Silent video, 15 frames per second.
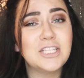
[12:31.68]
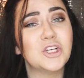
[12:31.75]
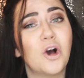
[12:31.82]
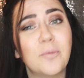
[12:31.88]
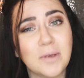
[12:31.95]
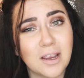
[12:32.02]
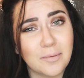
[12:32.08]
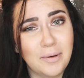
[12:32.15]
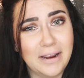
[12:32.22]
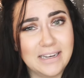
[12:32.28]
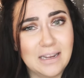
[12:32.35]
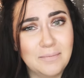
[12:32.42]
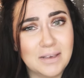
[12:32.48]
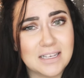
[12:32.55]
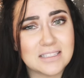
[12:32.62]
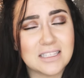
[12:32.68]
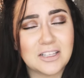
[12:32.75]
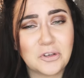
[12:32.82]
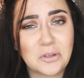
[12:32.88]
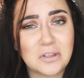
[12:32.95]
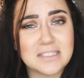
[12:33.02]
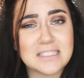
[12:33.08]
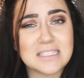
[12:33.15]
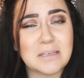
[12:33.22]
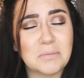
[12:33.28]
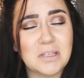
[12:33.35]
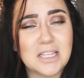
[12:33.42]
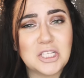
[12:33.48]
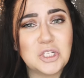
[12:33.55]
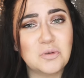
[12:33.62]
I do hope you get pregnant because clearly this is
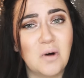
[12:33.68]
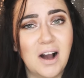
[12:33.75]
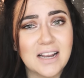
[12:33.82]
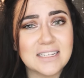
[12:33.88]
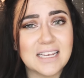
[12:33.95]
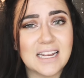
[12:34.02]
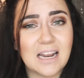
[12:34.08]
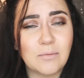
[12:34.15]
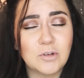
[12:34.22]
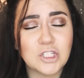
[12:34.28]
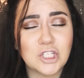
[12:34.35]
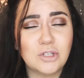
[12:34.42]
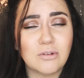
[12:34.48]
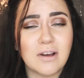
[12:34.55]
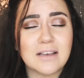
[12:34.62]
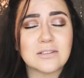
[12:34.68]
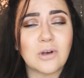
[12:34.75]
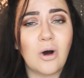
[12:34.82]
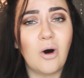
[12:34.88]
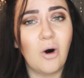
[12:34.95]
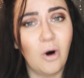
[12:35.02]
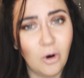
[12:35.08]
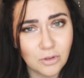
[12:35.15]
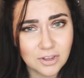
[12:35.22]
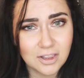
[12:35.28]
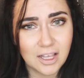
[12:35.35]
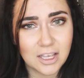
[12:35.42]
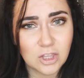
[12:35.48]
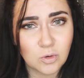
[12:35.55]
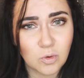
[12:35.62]
something that you want, and I'm wishing you guys all the
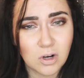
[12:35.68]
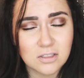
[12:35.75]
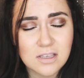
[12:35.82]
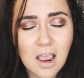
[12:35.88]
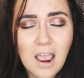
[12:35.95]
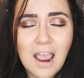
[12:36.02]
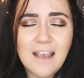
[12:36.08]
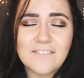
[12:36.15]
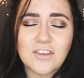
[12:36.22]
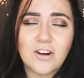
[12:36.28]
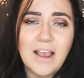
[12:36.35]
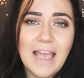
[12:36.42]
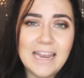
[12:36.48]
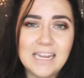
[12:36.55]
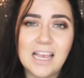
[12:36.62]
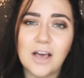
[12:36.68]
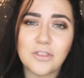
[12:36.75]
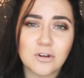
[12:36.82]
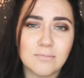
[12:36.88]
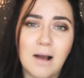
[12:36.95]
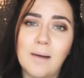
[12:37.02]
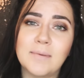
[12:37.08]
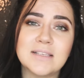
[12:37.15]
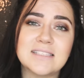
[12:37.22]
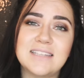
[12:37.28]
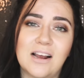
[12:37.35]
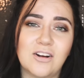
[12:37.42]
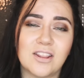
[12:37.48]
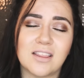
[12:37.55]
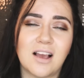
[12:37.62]
luck in the world. If there are any other mamas
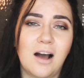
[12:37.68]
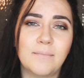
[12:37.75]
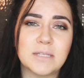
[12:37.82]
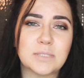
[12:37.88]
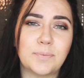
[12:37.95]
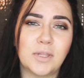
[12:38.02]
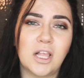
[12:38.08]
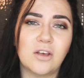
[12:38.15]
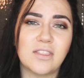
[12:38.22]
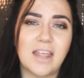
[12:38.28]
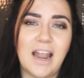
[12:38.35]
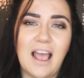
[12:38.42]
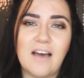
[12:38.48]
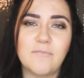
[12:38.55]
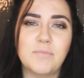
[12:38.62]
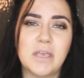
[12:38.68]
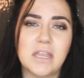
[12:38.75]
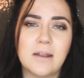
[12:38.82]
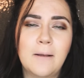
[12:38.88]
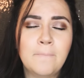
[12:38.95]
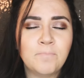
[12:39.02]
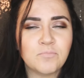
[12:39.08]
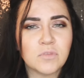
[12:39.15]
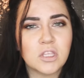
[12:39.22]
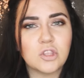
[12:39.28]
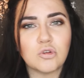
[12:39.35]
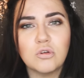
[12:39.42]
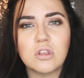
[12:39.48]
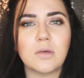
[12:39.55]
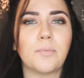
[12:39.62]
down in the comments below that have been
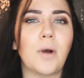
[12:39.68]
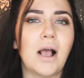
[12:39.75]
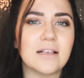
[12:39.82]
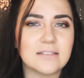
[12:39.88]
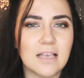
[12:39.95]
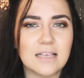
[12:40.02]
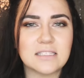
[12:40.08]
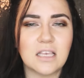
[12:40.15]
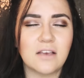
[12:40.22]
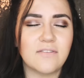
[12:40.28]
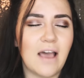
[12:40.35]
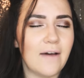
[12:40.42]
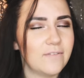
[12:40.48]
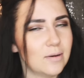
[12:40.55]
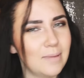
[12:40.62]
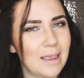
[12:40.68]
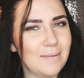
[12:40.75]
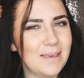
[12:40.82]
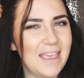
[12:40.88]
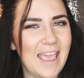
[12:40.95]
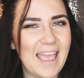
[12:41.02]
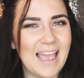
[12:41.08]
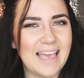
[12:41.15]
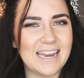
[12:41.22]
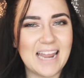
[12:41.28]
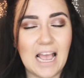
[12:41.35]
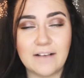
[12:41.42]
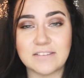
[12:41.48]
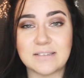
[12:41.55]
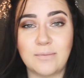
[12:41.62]
through the process of having a baby and
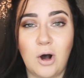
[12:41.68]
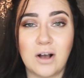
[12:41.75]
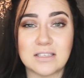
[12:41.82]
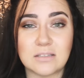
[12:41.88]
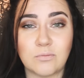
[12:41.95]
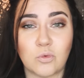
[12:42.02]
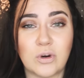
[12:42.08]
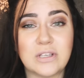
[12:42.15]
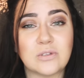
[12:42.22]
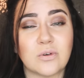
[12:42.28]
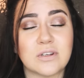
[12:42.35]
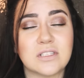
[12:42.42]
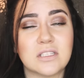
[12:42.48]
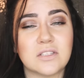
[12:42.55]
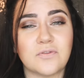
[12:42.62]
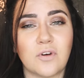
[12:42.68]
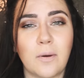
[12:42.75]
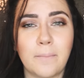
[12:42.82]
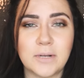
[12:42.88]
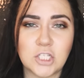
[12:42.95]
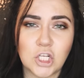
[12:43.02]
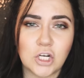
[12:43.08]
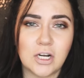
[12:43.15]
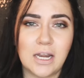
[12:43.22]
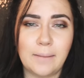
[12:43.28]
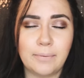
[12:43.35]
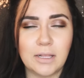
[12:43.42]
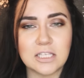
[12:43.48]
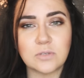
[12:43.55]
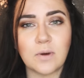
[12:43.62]
have some awesome resources for
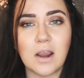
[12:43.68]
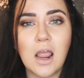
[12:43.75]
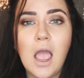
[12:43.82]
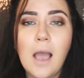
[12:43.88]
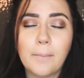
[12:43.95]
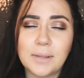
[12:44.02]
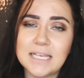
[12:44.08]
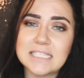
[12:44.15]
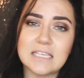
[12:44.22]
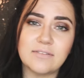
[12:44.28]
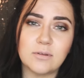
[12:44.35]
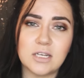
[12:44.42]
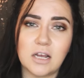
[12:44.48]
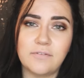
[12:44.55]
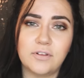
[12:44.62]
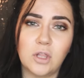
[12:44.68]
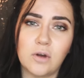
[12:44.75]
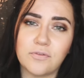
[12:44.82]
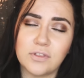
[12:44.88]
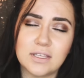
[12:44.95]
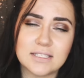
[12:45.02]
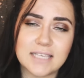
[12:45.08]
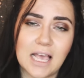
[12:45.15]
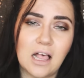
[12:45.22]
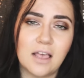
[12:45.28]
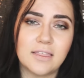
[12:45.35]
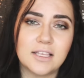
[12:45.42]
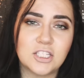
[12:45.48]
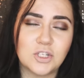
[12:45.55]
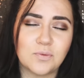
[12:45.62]
maternity plus wear, please leave them down below for this gal.
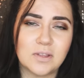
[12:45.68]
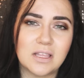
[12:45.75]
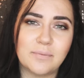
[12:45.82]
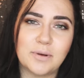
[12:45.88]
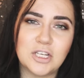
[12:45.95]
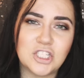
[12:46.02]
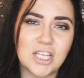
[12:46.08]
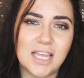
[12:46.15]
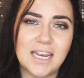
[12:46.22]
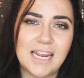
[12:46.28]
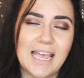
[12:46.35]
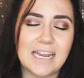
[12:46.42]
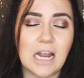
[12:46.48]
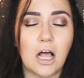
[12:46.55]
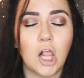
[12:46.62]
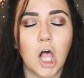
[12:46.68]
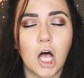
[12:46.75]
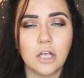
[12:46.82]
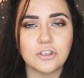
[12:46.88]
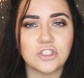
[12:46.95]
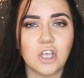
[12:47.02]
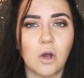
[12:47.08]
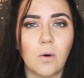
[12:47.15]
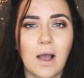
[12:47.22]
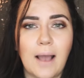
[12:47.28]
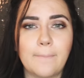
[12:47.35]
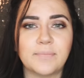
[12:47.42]
I think she'd really appreciate it. And I'll also